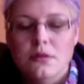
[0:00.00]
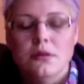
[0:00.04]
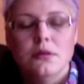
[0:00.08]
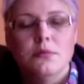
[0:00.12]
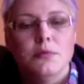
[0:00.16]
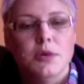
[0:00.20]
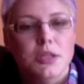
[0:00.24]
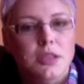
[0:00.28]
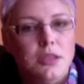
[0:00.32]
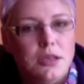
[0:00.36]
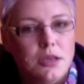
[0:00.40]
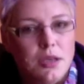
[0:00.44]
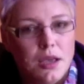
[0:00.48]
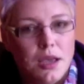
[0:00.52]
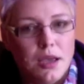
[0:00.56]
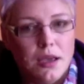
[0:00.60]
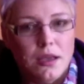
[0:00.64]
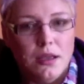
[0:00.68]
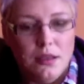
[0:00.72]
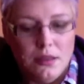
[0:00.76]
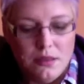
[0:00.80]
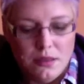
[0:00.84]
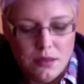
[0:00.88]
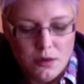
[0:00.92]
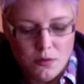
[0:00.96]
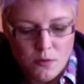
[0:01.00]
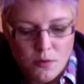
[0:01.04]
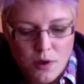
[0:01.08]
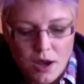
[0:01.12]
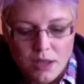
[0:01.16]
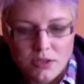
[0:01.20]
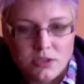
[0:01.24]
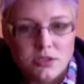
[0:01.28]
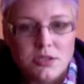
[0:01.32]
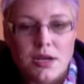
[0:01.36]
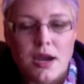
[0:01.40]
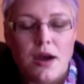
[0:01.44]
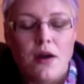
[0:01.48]
But the
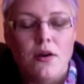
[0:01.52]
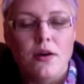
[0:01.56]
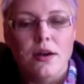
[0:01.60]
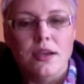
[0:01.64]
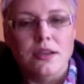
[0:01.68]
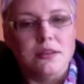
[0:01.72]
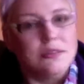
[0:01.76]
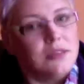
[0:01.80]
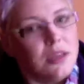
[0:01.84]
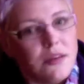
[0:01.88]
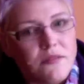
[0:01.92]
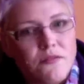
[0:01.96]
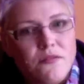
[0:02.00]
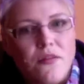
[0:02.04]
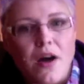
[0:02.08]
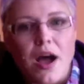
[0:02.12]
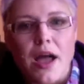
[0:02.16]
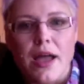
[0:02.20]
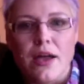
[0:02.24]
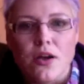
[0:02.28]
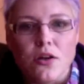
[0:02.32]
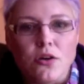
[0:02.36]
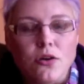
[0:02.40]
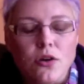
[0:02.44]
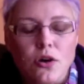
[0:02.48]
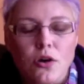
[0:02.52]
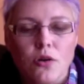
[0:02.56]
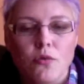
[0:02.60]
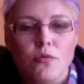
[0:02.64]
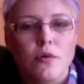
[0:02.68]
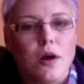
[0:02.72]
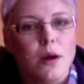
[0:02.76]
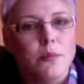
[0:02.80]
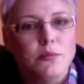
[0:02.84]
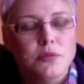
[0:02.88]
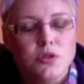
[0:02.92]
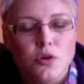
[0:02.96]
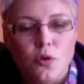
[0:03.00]
watchtower is a vile,
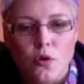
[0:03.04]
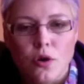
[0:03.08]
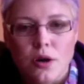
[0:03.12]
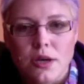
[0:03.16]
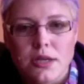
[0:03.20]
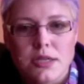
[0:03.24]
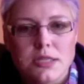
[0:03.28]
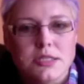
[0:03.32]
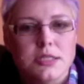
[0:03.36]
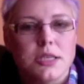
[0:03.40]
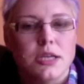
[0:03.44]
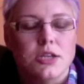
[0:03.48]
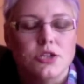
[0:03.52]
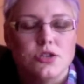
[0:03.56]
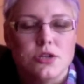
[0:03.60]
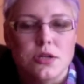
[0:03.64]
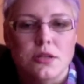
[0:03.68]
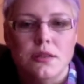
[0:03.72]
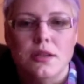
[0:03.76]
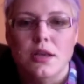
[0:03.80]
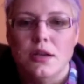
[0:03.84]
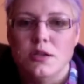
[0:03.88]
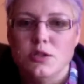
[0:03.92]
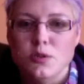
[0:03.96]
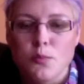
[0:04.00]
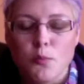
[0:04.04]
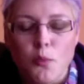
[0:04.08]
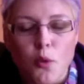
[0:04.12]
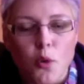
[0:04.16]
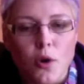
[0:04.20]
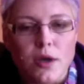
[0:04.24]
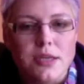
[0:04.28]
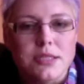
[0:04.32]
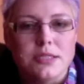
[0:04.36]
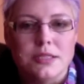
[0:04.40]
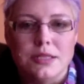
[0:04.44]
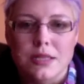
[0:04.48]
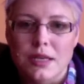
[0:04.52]
corrupt organization that is
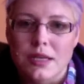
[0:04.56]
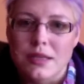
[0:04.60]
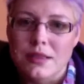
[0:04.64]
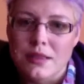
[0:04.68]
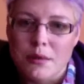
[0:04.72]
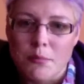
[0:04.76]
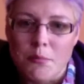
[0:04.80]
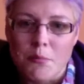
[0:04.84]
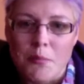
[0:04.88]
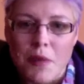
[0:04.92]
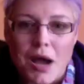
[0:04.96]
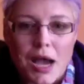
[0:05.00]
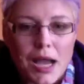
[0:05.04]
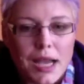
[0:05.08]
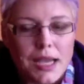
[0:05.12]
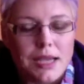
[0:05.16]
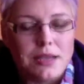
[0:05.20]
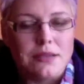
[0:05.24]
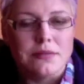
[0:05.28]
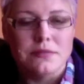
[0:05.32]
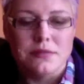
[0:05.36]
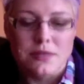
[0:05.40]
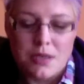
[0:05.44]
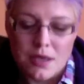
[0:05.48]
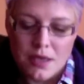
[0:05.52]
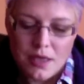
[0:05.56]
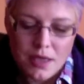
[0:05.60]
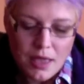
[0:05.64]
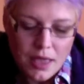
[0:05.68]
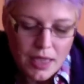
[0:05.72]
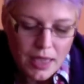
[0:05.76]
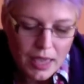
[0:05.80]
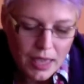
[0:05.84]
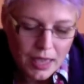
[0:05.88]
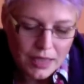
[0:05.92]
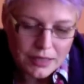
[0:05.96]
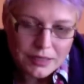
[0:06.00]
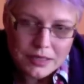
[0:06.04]
poisoning the minds
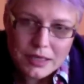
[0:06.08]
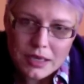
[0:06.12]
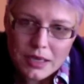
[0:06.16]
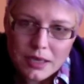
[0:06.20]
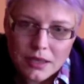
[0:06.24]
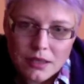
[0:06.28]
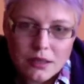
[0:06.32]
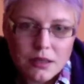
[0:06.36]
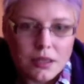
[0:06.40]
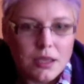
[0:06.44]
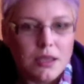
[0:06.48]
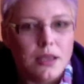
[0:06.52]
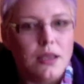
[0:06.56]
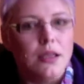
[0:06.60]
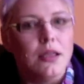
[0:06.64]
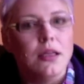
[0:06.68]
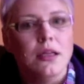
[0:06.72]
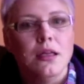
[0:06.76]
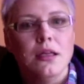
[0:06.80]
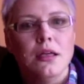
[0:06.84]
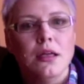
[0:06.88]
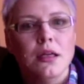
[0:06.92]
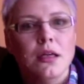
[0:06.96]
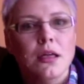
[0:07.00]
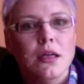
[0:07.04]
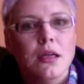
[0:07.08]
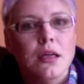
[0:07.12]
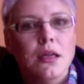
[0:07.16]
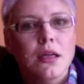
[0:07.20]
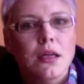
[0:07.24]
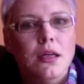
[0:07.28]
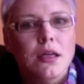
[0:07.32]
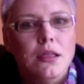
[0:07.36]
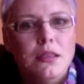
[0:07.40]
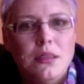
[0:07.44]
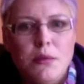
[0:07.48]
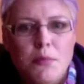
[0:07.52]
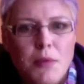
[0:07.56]
and killing
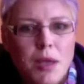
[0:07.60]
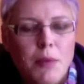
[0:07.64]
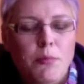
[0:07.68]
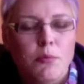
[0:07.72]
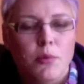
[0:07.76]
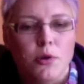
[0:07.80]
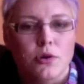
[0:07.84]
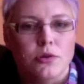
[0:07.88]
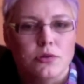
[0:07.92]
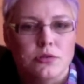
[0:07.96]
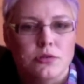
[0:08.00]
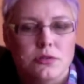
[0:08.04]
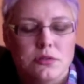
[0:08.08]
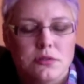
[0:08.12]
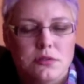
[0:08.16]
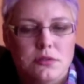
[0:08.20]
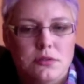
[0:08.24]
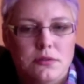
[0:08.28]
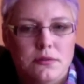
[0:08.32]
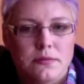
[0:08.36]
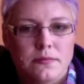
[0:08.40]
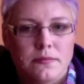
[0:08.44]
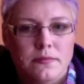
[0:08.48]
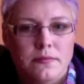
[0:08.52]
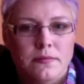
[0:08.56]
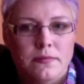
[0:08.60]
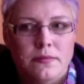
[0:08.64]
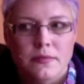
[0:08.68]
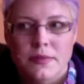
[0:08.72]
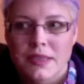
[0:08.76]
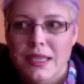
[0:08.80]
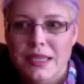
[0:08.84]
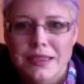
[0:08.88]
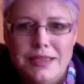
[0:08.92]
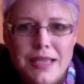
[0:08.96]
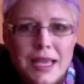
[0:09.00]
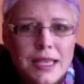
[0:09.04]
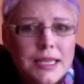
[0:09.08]
the members.
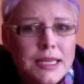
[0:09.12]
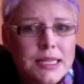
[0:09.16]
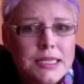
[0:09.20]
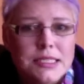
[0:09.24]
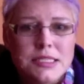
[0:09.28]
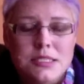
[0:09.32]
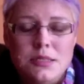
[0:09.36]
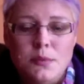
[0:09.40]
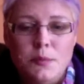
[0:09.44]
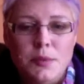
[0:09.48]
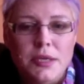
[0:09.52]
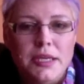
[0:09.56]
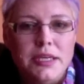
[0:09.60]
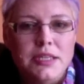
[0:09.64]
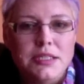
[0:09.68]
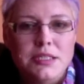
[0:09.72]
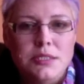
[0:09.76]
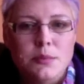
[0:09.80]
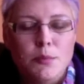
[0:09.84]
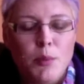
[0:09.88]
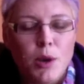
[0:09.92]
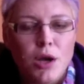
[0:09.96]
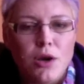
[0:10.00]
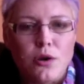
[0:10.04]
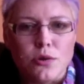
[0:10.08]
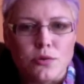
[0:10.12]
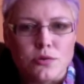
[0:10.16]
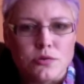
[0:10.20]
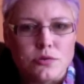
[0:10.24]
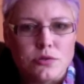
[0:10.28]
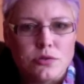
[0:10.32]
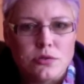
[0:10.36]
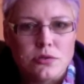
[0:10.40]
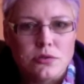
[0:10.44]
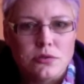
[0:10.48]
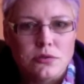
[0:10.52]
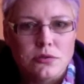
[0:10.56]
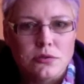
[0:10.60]
That needs to be
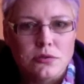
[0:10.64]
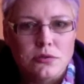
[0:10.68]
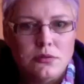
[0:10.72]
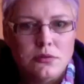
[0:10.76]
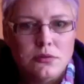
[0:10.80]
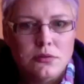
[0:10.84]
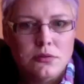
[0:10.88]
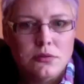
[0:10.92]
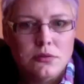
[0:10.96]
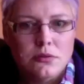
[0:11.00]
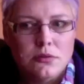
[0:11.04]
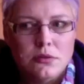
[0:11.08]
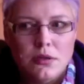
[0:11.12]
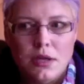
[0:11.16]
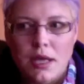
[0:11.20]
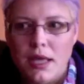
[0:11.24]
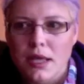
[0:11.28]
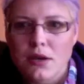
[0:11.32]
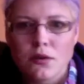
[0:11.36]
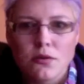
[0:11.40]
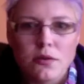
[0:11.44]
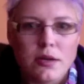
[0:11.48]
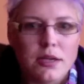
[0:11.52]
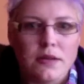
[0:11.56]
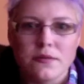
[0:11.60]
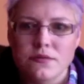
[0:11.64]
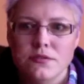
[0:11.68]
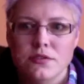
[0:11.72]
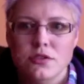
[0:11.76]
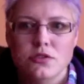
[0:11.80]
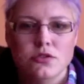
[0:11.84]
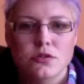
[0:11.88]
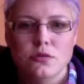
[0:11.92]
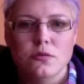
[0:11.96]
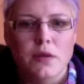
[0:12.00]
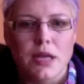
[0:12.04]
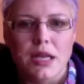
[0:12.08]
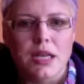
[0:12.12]
exposed. I don't have to
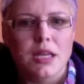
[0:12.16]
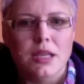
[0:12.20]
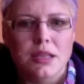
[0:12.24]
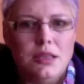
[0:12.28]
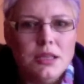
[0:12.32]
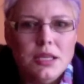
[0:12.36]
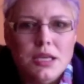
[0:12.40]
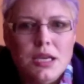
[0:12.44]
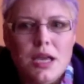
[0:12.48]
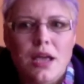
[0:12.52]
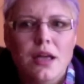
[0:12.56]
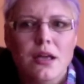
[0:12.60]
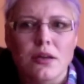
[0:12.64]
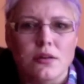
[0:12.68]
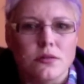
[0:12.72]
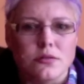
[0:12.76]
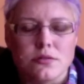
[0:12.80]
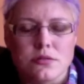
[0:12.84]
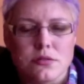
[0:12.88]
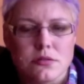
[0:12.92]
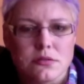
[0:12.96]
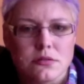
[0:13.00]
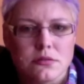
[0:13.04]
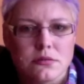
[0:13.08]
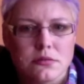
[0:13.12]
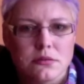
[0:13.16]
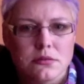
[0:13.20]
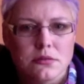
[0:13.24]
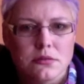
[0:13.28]
do anything else.